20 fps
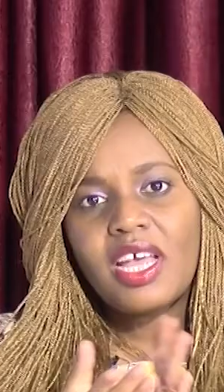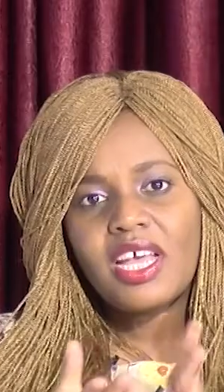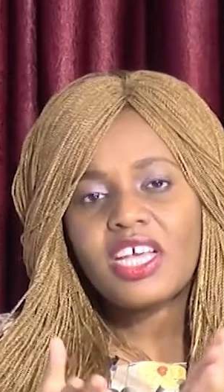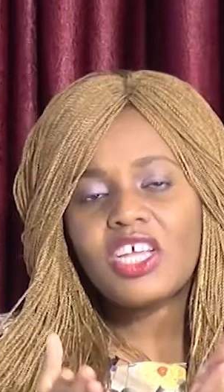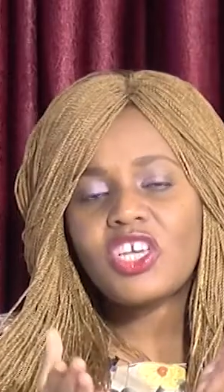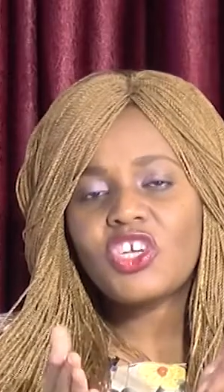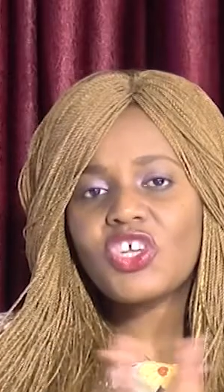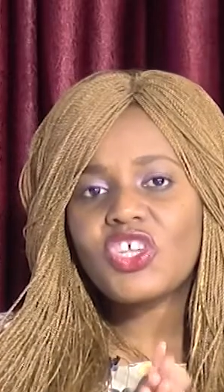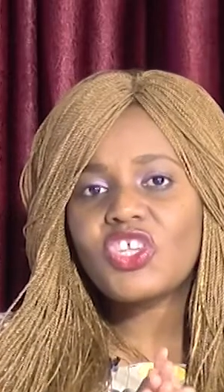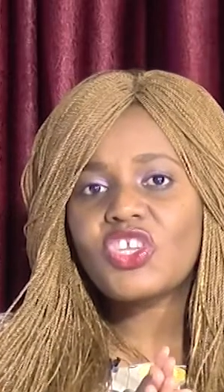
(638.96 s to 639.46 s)

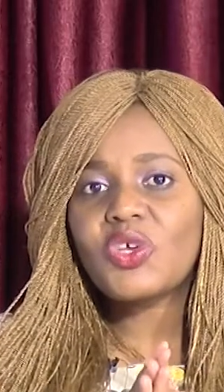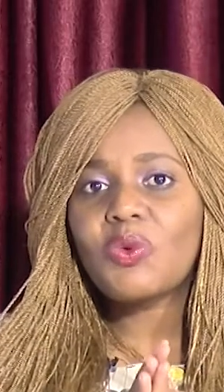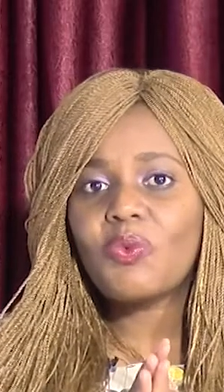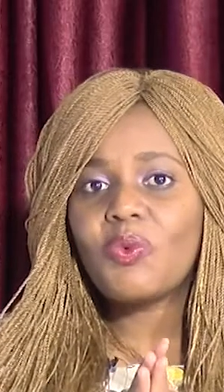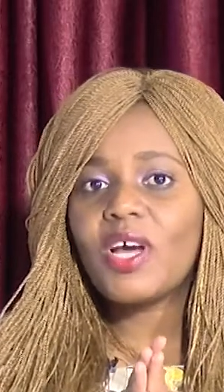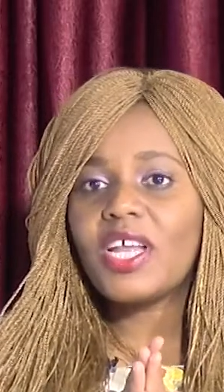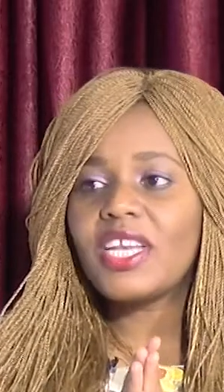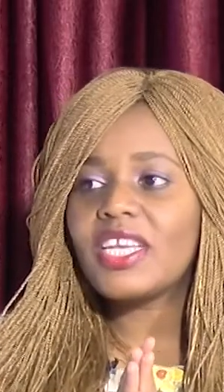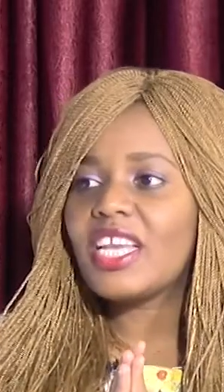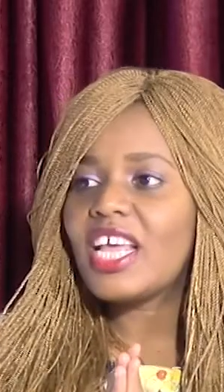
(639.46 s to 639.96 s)
Interesting
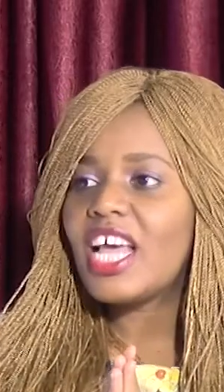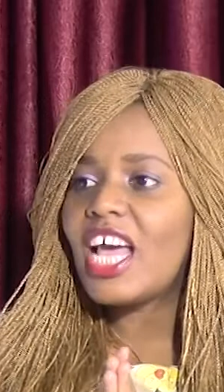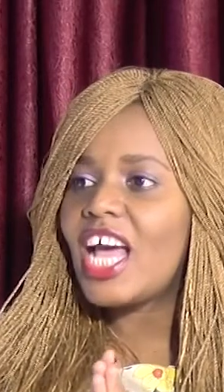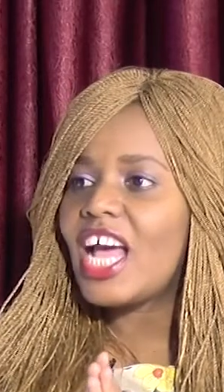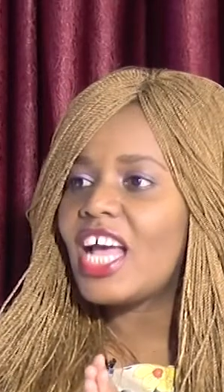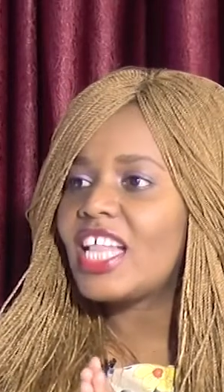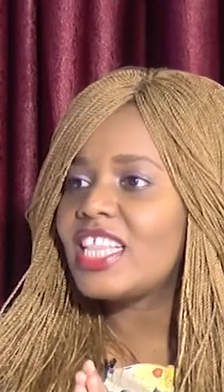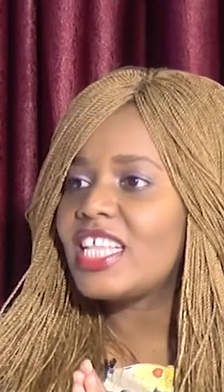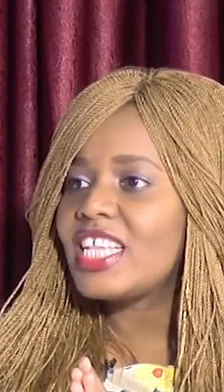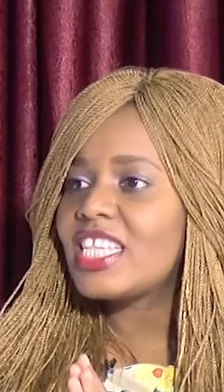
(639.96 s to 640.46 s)
one.
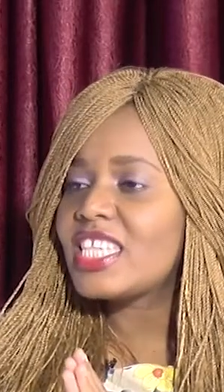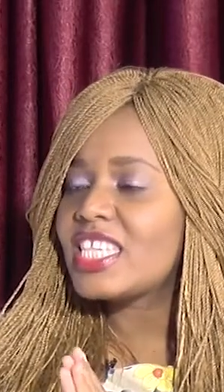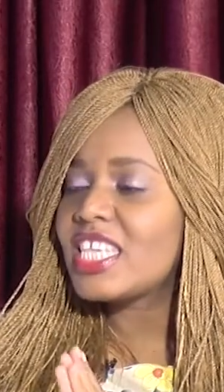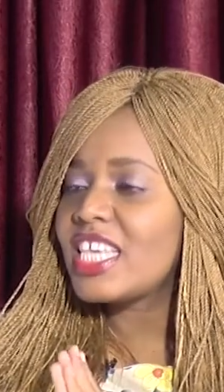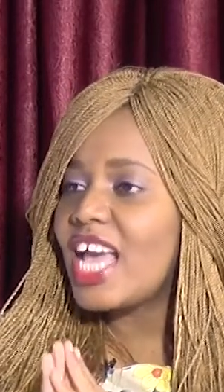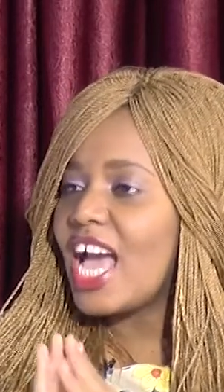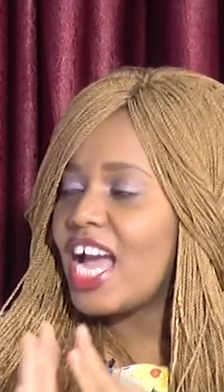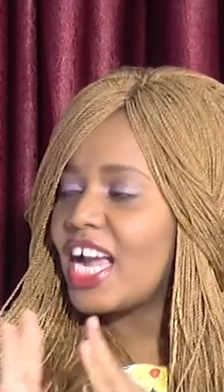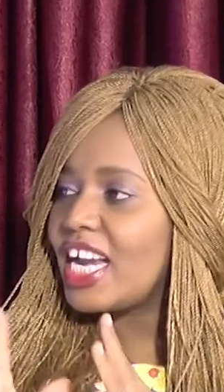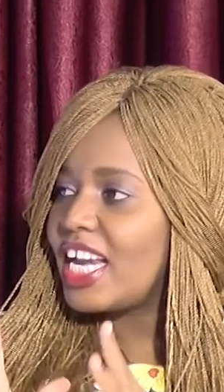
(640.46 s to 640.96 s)
This
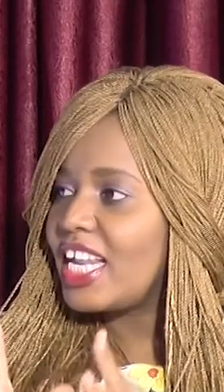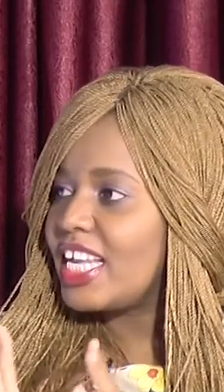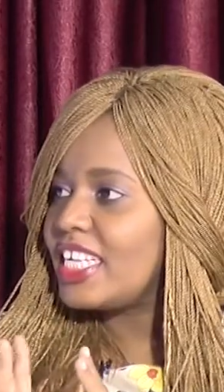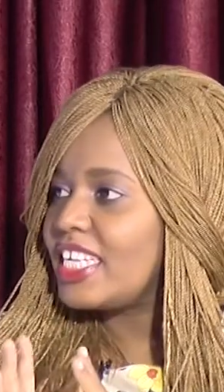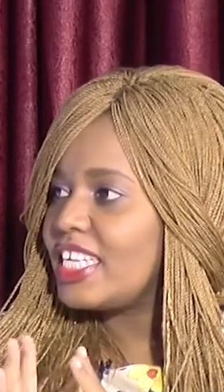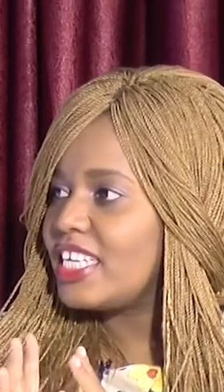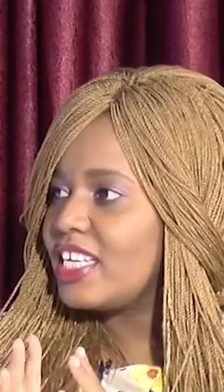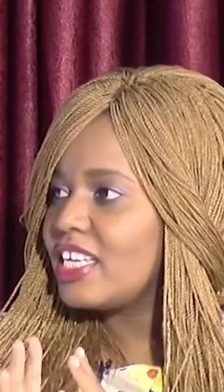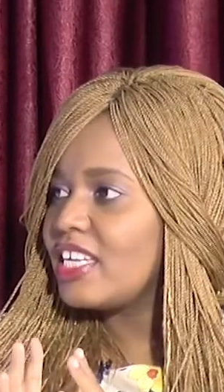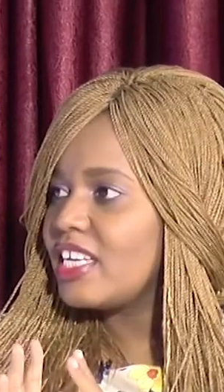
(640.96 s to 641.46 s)
young
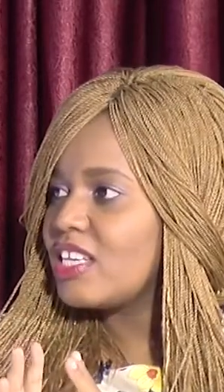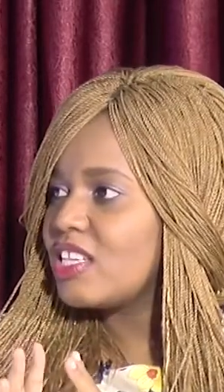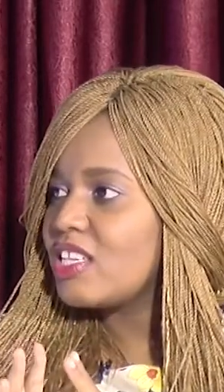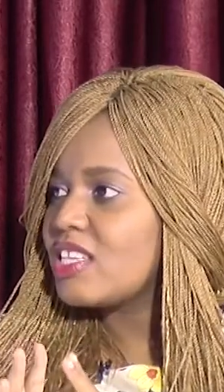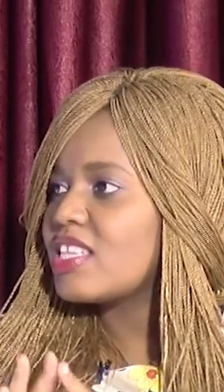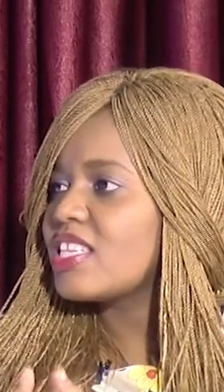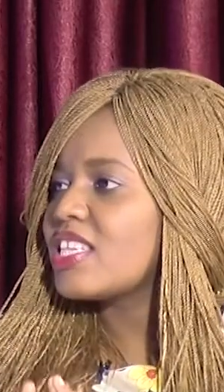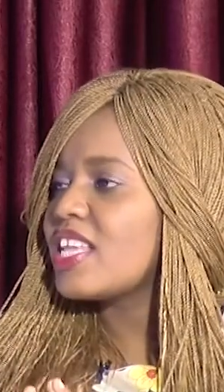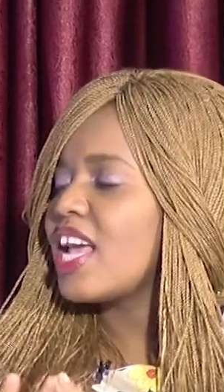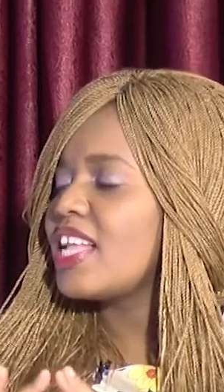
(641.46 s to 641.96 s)
lady
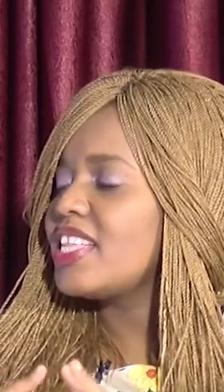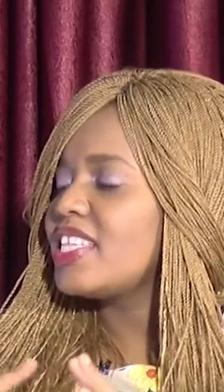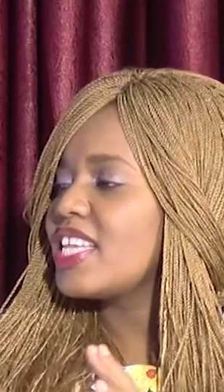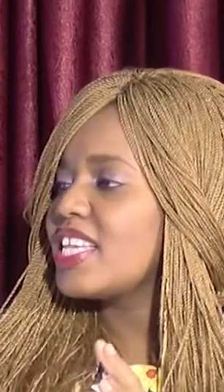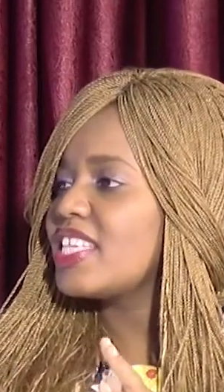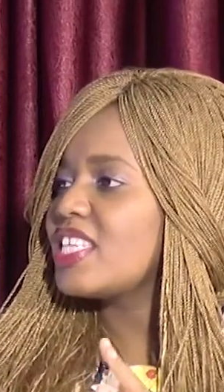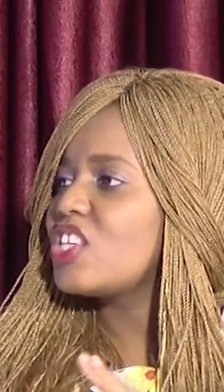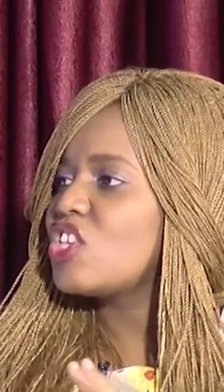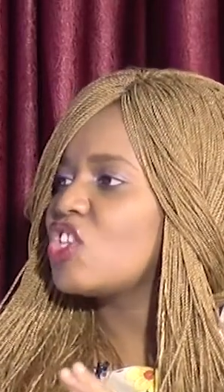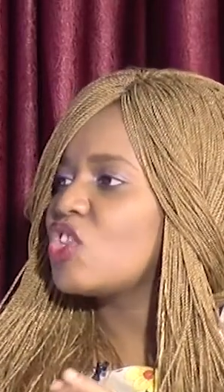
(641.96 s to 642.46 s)

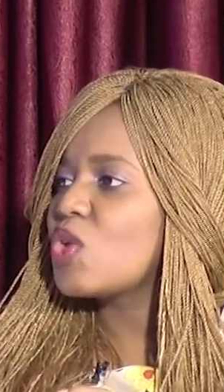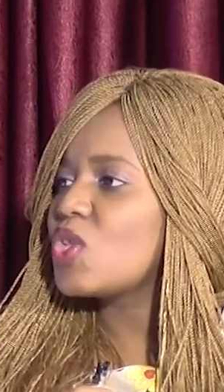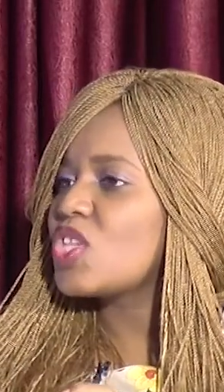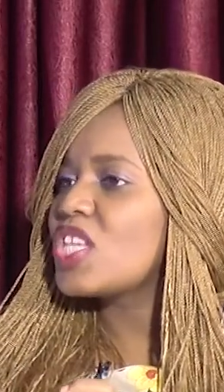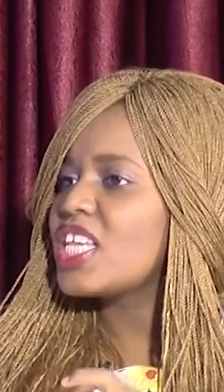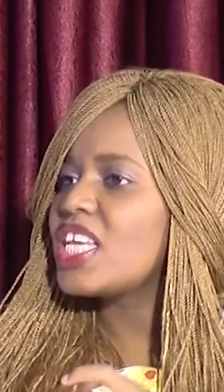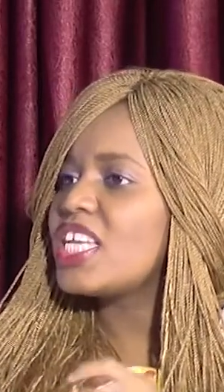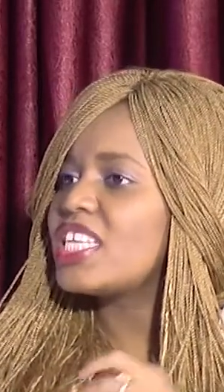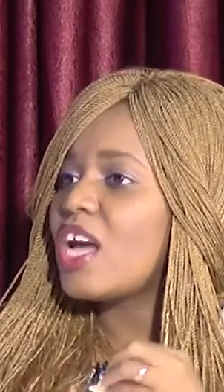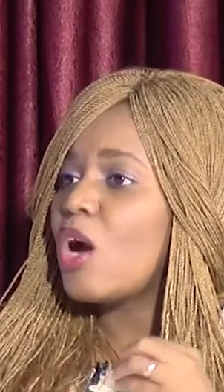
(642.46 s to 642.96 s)
says she's not
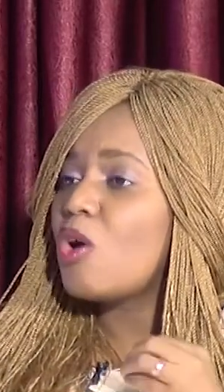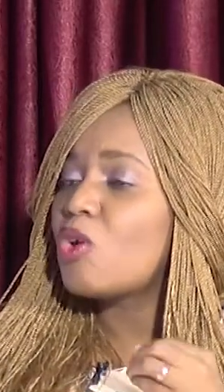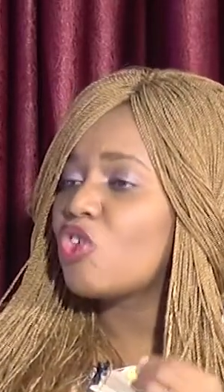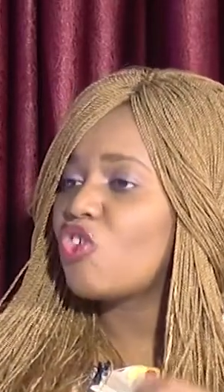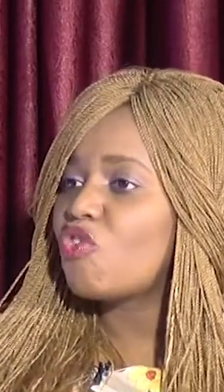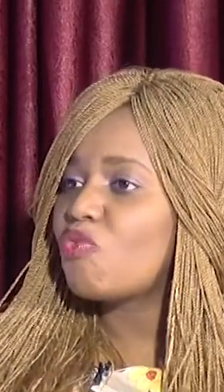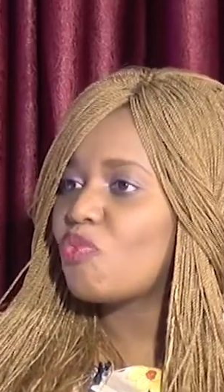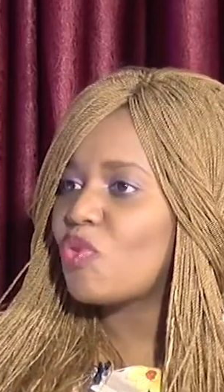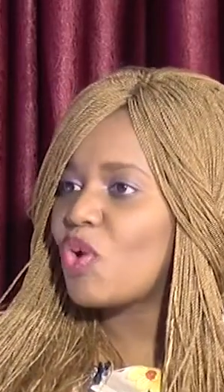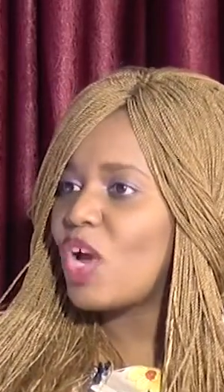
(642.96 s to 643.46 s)
saying it out
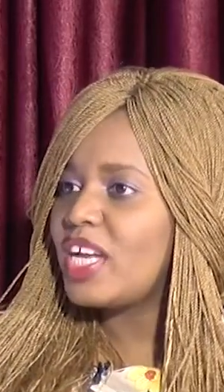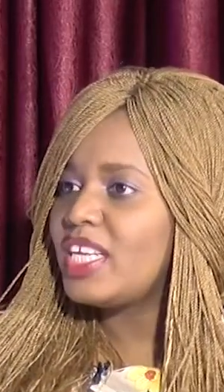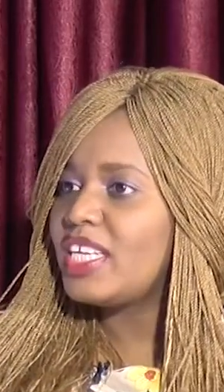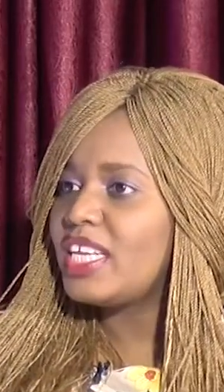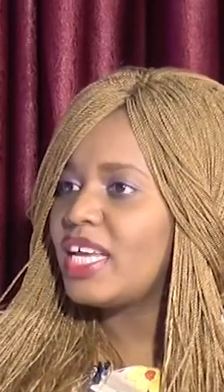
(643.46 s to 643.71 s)
of pride,